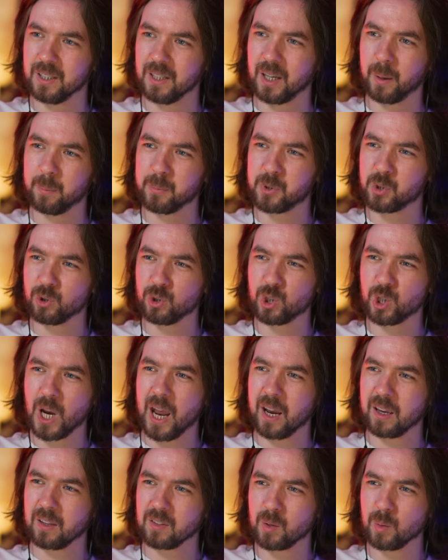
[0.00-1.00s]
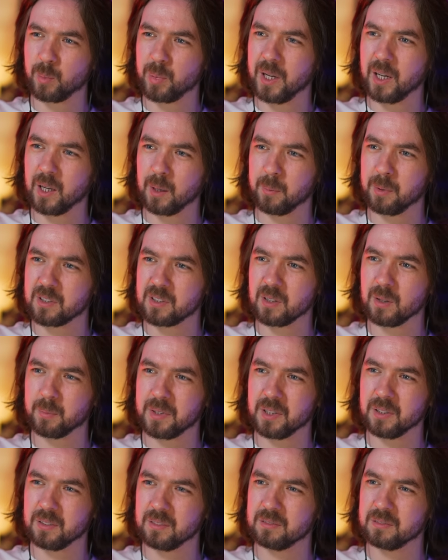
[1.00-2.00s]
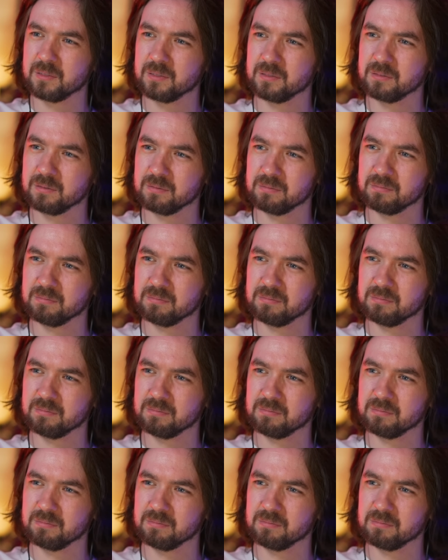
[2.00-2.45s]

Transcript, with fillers: I'm sure Jack is complaining about something.